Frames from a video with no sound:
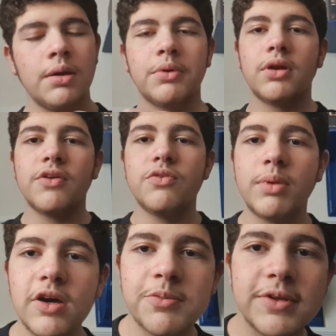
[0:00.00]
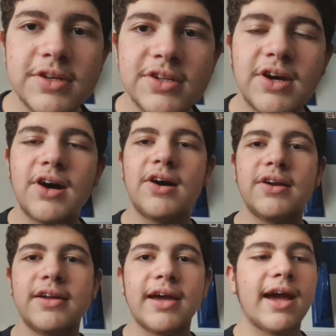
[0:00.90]
I'm going to give you my opinion
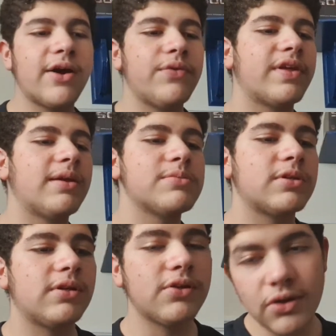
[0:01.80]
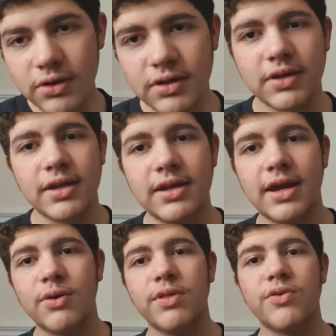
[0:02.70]
on how the games look and
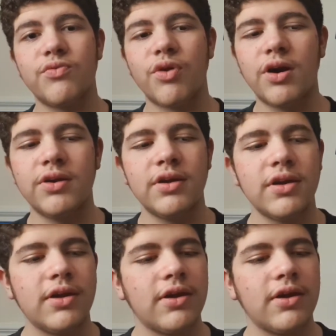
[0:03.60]
how they run